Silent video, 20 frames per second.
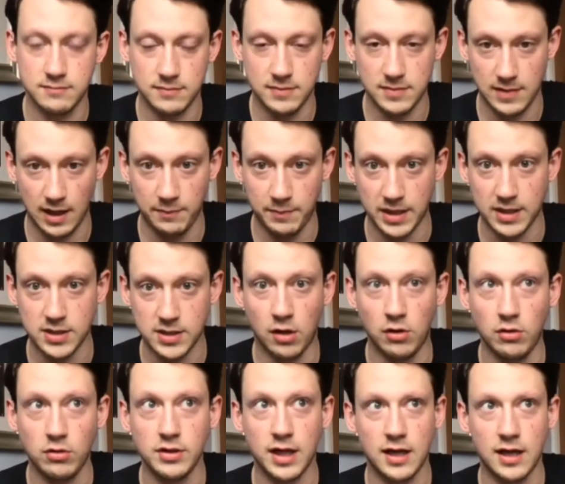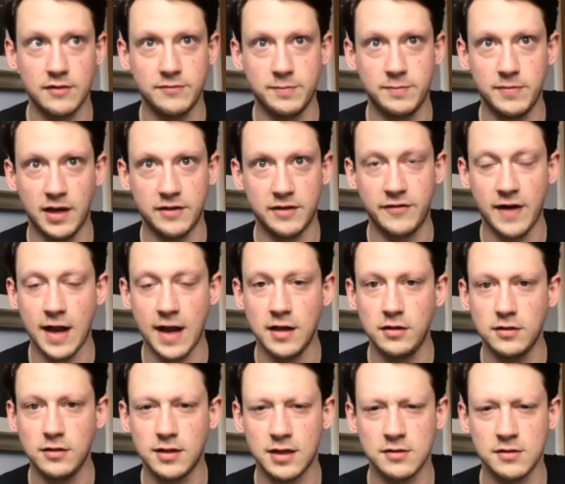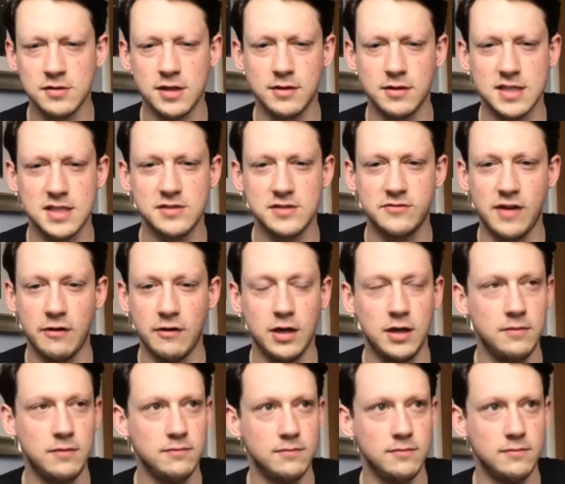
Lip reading: I've been told that I'd failed, and I was like, this is very,